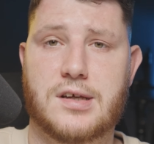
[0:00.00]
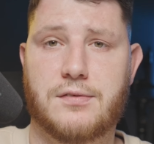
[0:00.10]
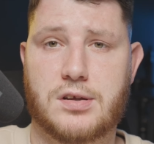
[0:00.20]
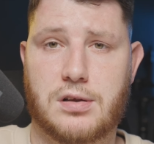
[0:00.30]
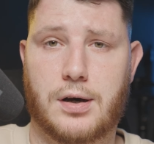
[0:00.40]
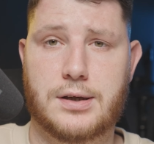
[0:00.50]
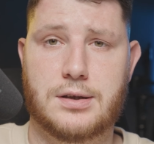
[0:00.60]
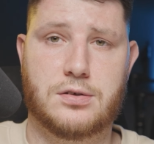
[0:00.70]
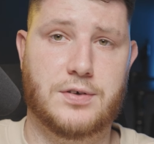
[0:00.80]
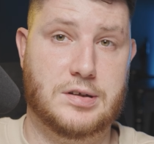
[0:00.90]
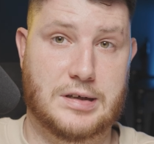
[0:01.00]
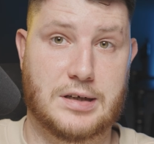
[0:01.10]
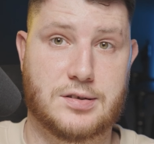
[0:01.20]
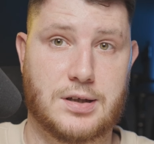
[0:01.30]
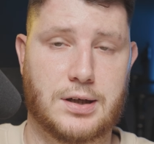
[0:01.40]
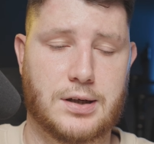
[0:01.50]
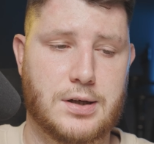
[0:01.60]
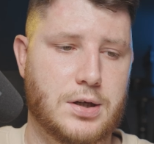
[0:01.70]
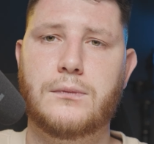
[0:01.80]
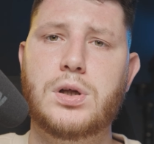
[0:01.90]
of this light is fantastic.
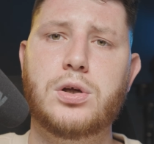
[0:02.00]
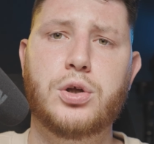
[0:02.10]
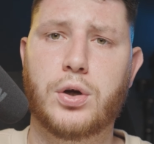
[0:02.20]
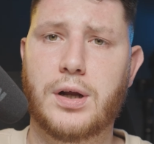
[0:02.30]
You